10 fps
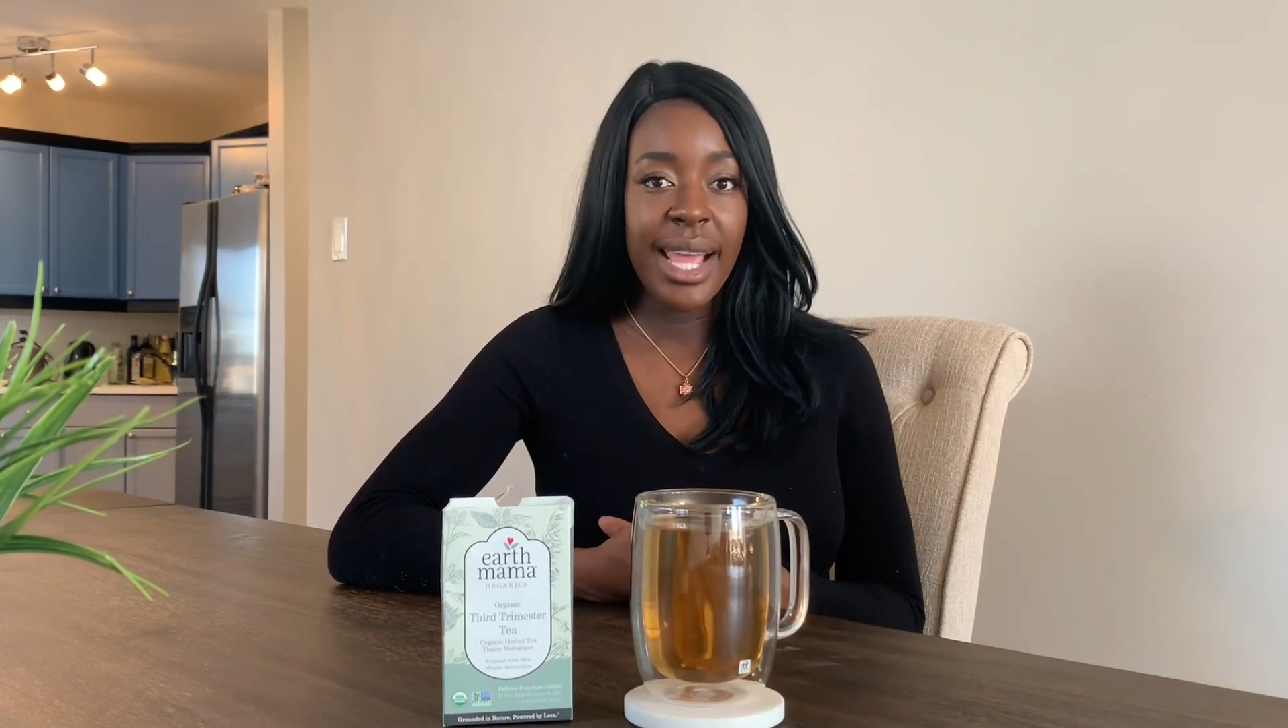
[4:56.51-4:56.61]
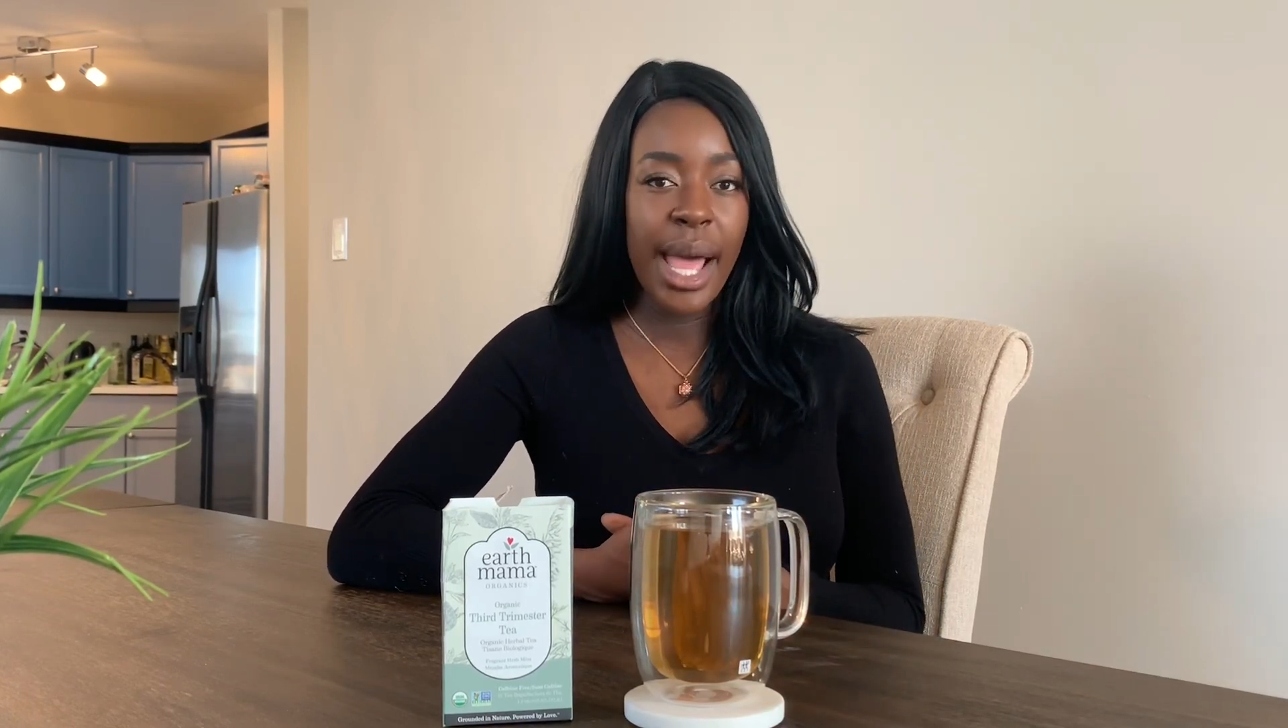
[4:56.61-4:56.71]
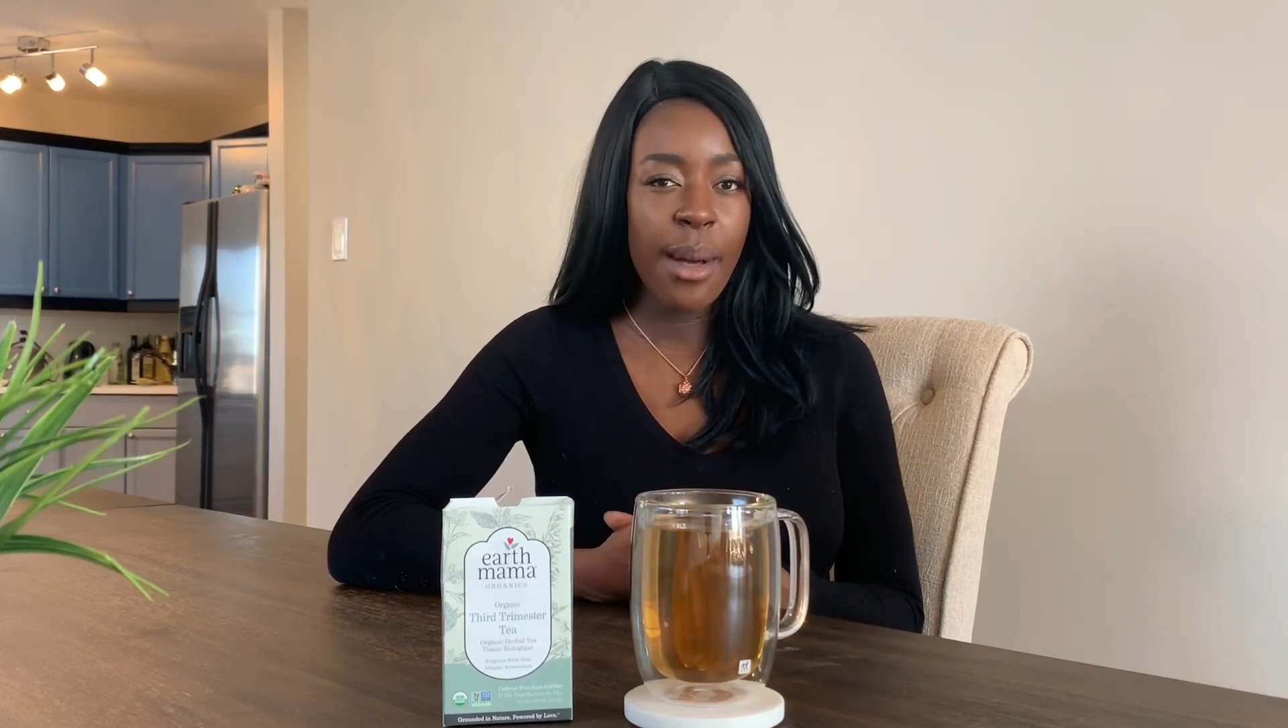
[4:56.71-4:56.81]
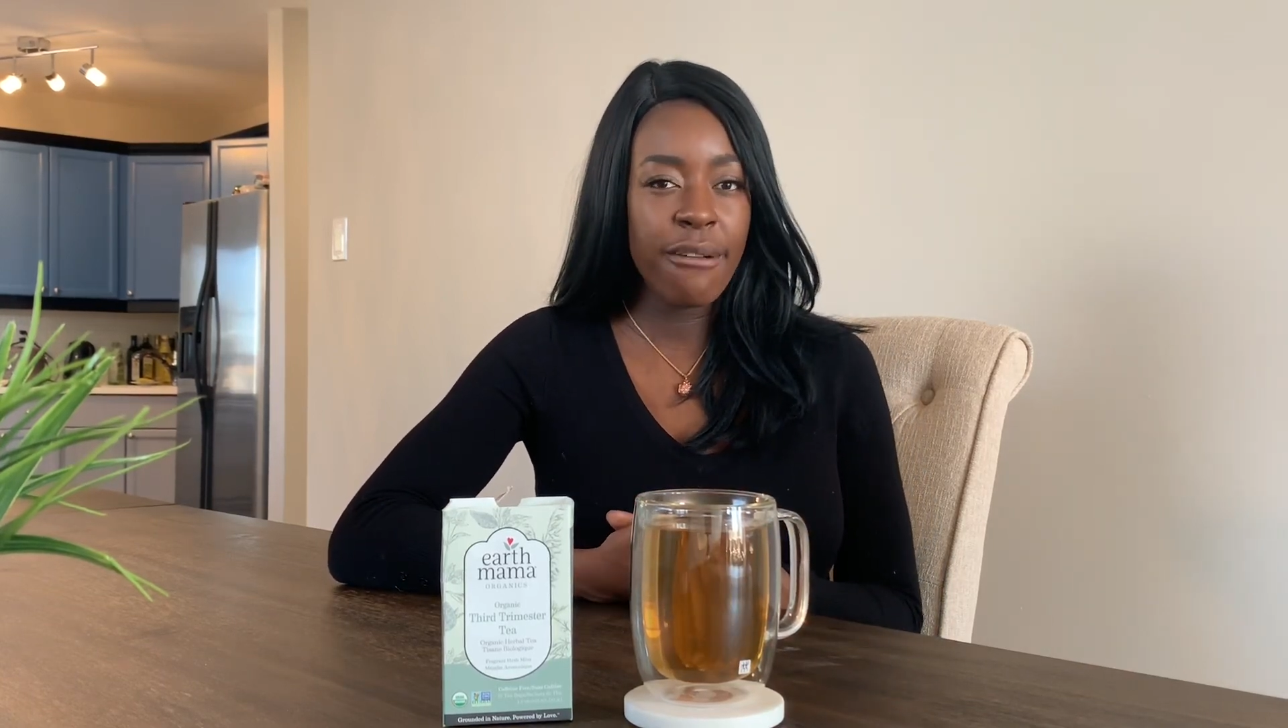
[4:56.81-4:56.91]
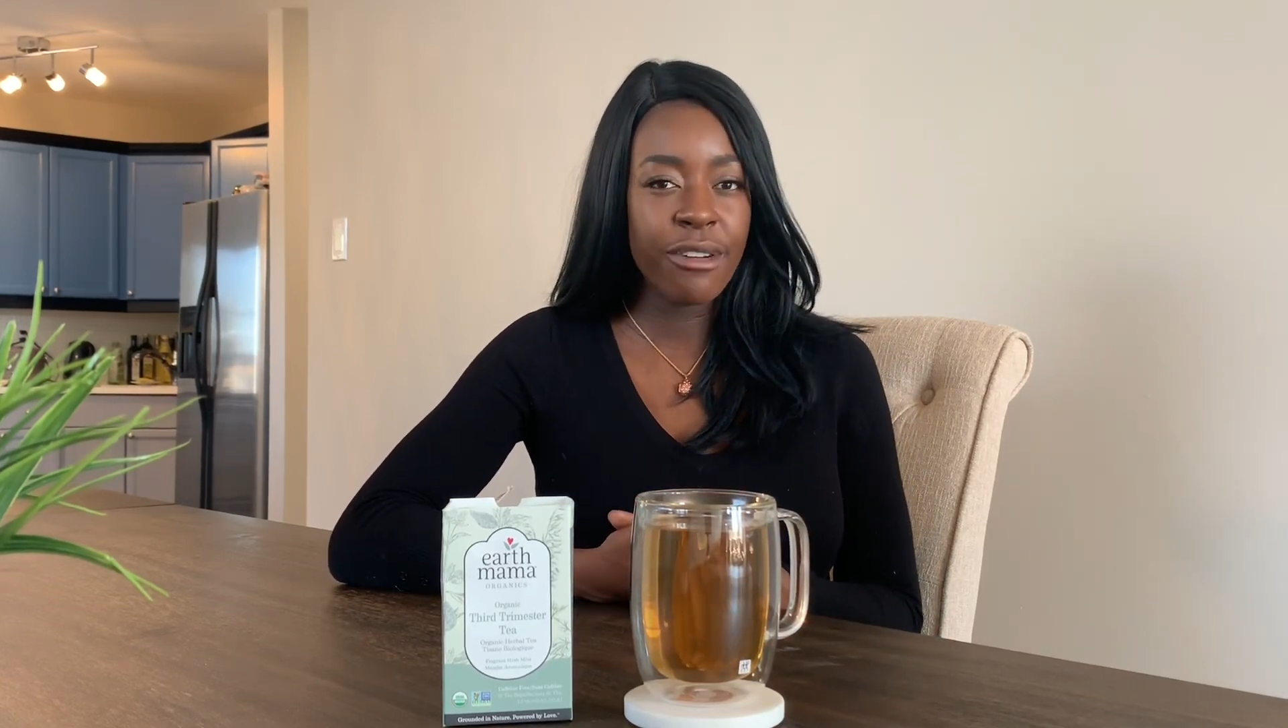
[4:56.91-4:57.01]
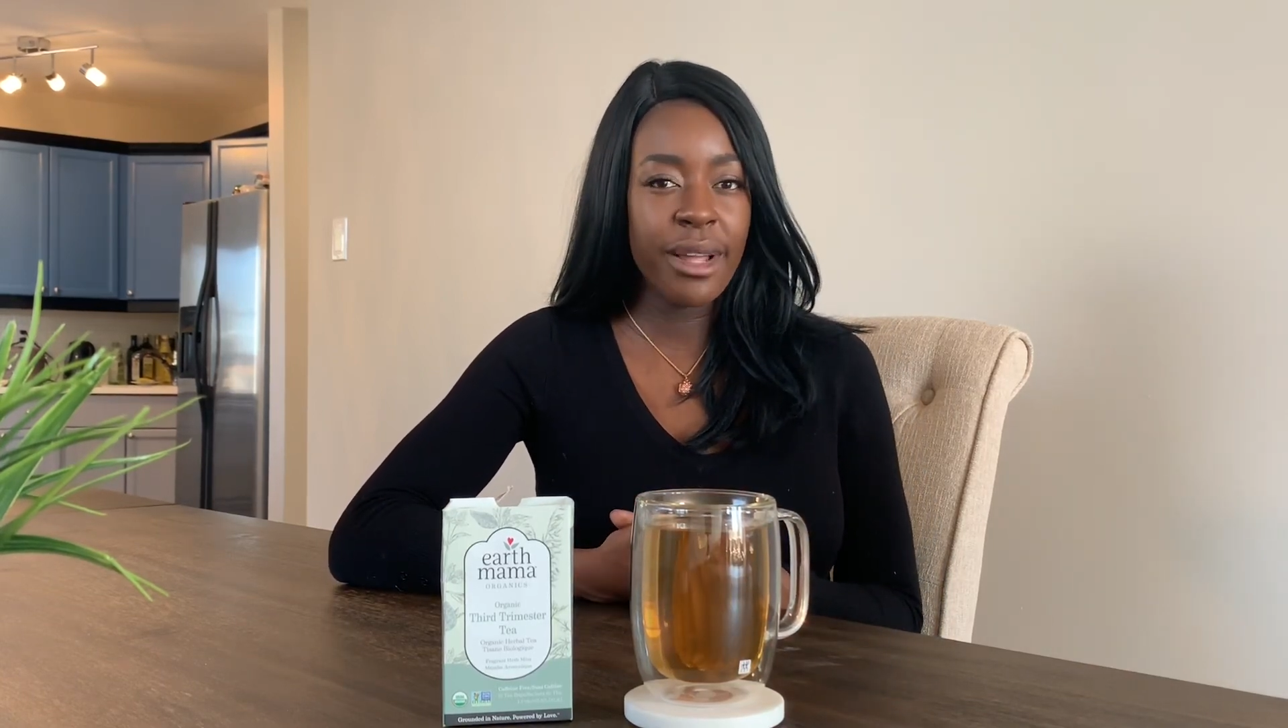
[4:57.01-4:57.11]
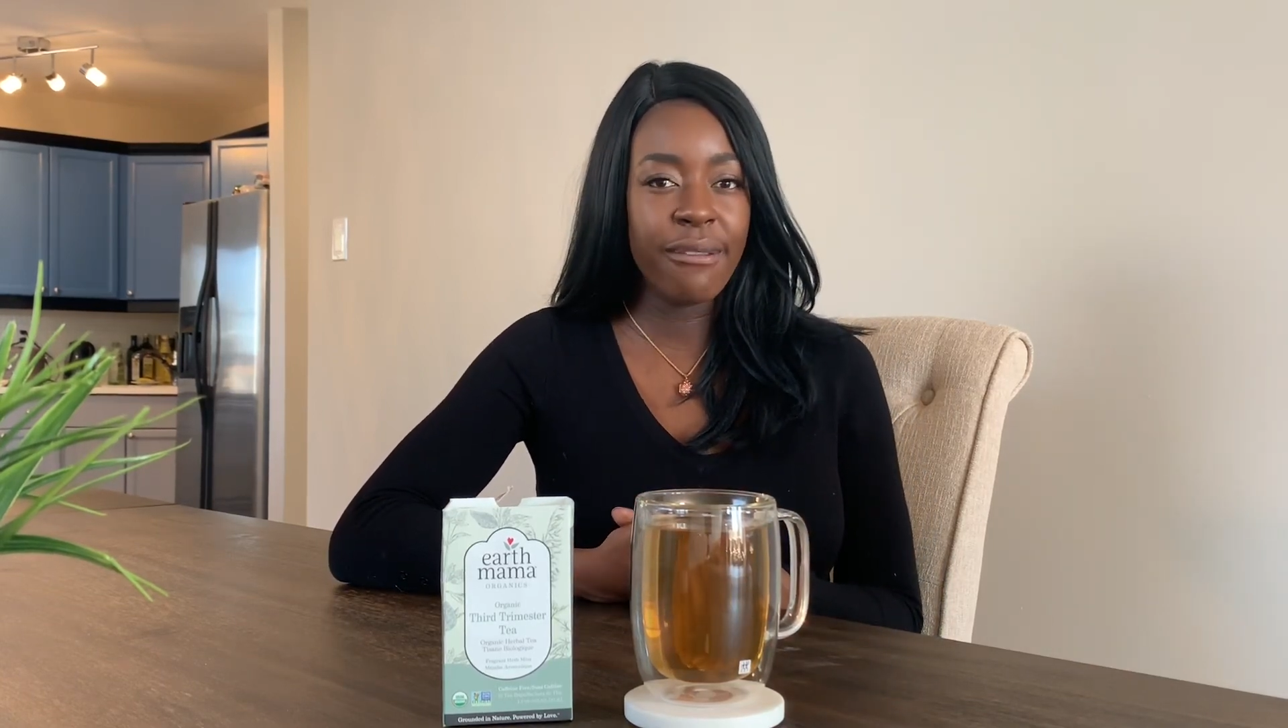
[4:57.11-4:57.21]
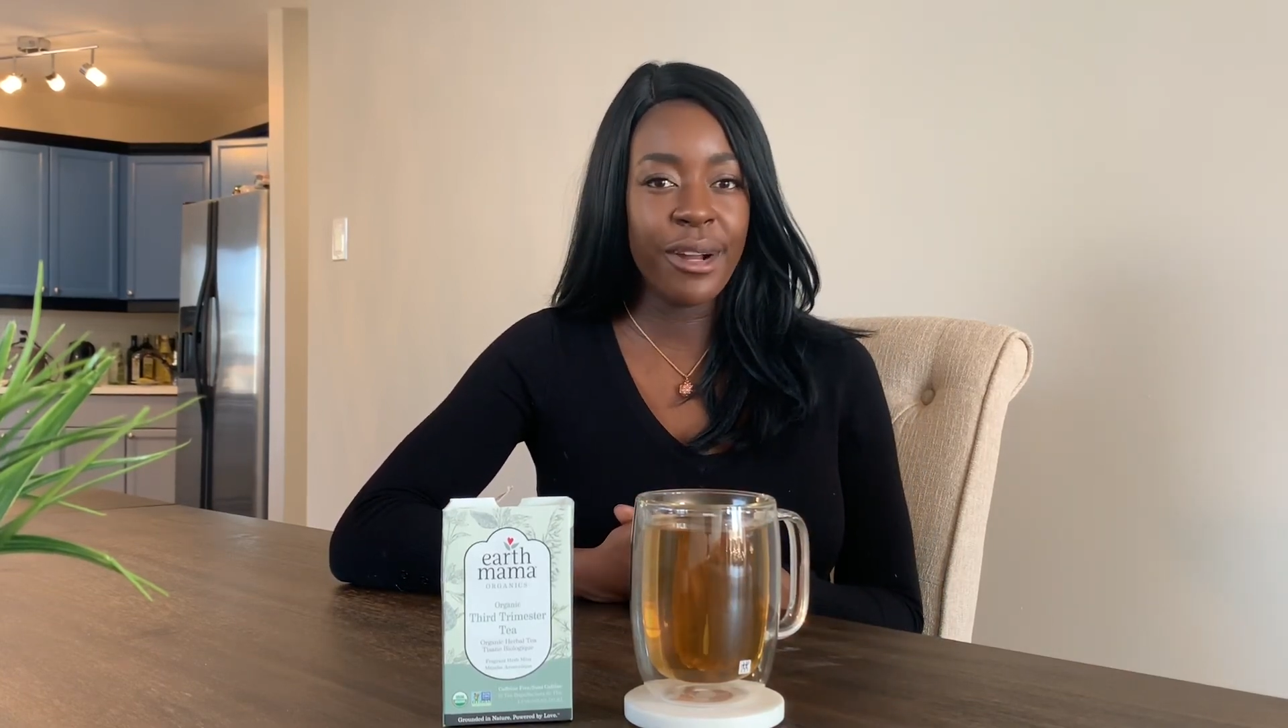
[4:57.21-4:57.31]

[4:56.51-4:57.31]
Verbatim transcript: However, I've